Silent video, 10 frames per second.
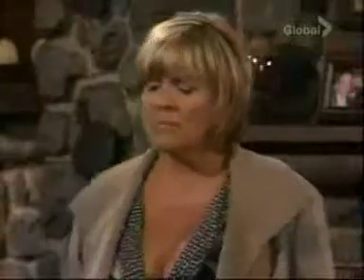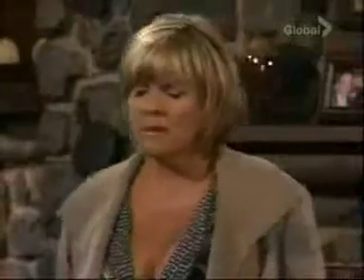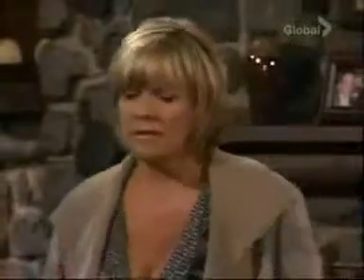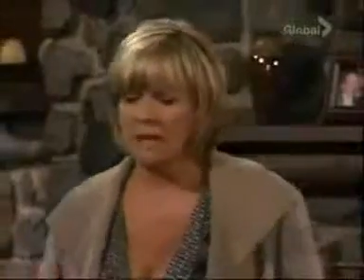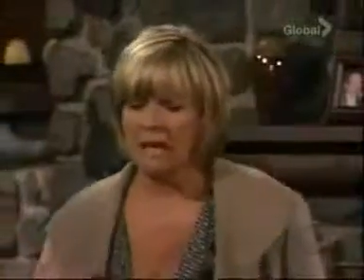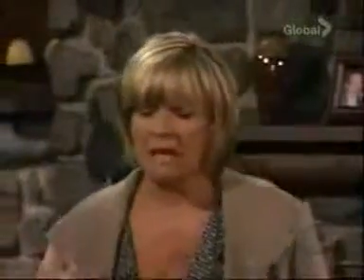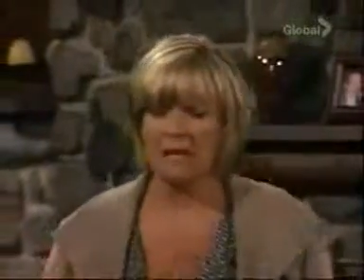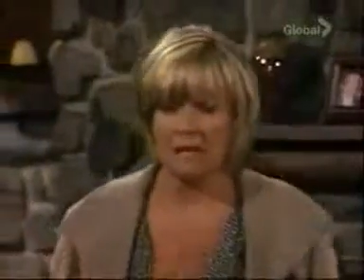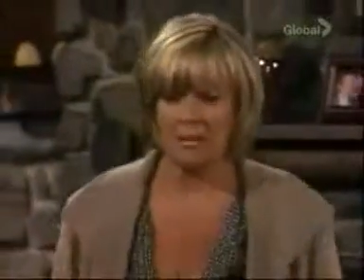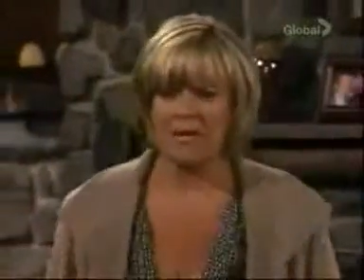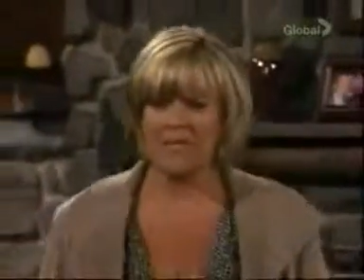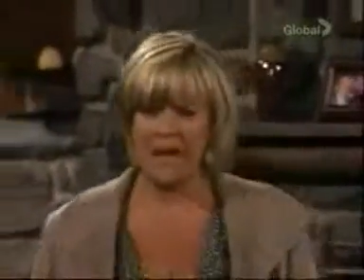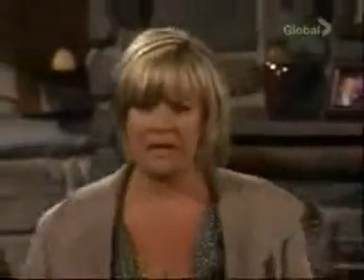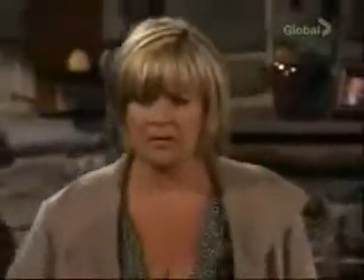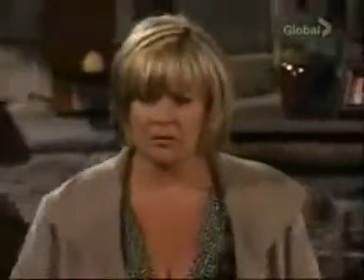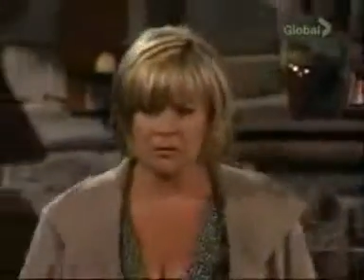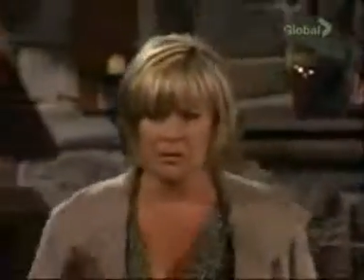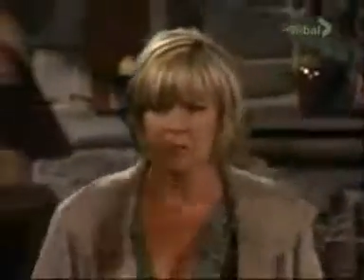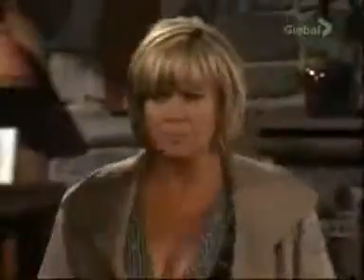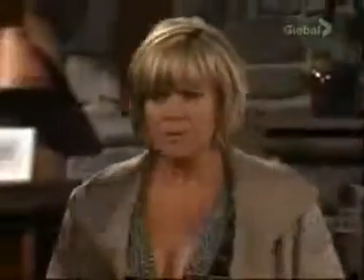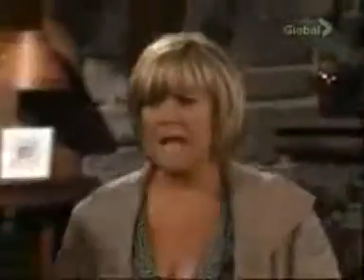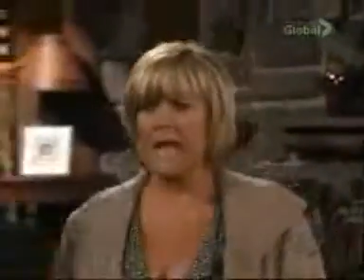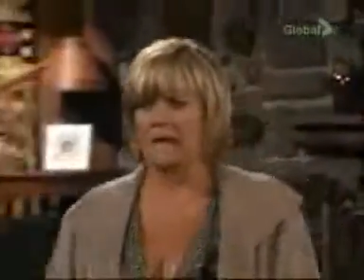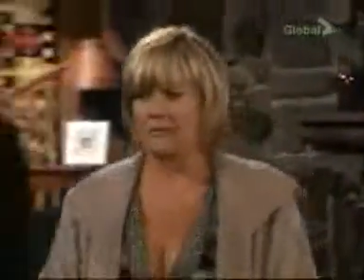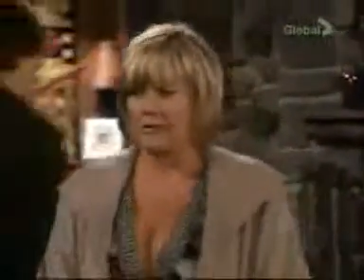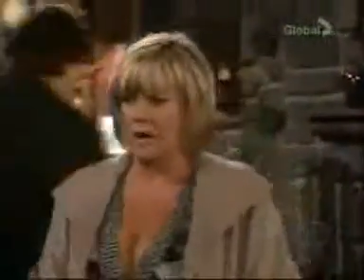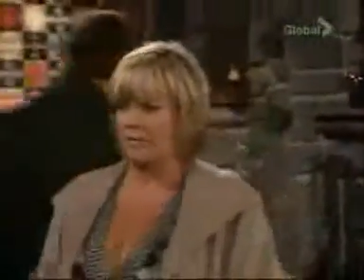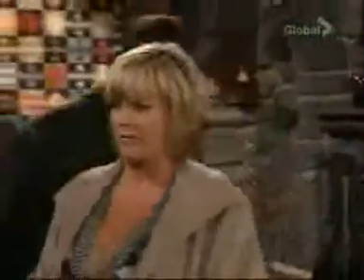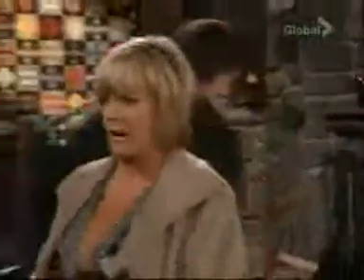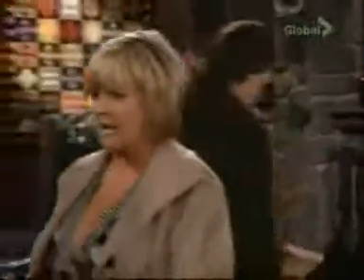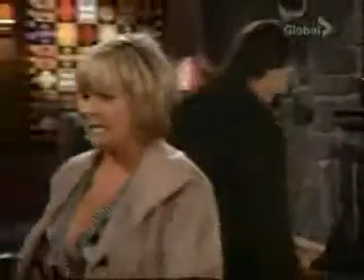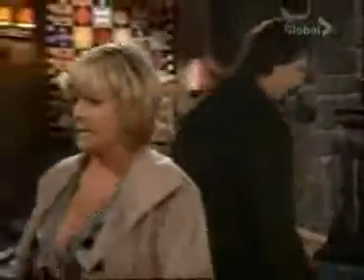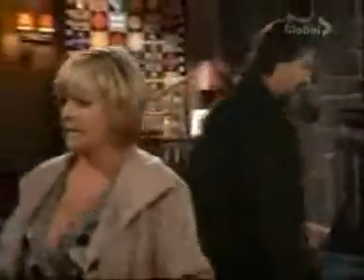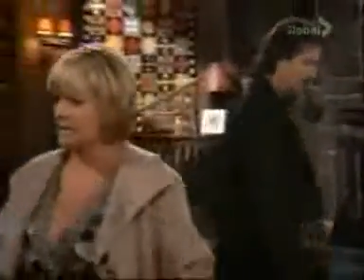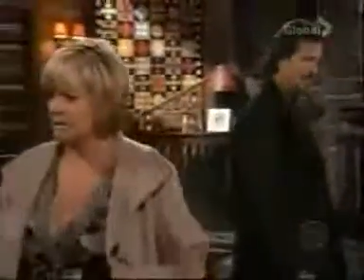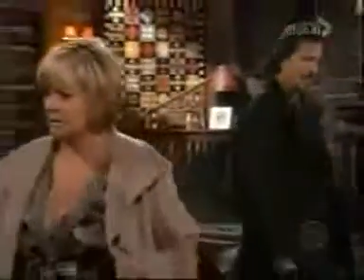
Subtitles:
I've been thinking about that, your little plan for our friend.